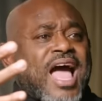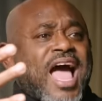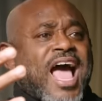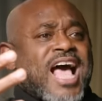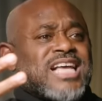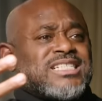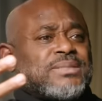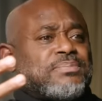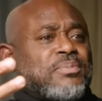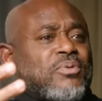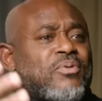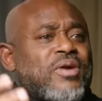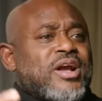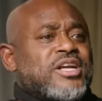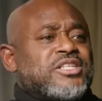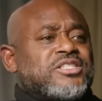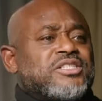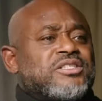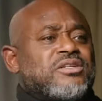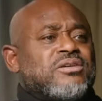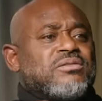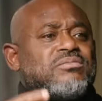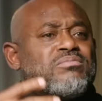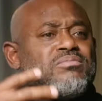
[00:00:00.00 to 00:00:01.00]

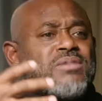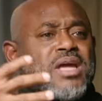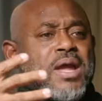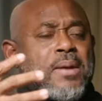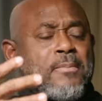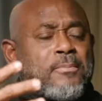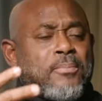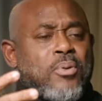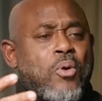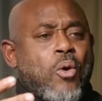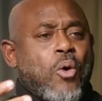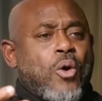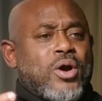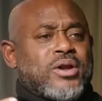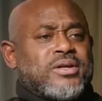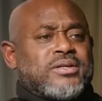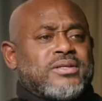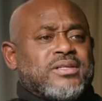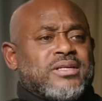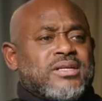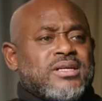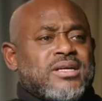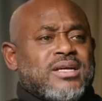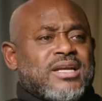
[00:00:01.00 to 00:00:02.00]
aspirational,
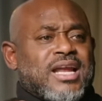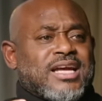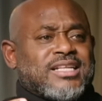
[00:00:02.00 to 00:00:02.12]
important,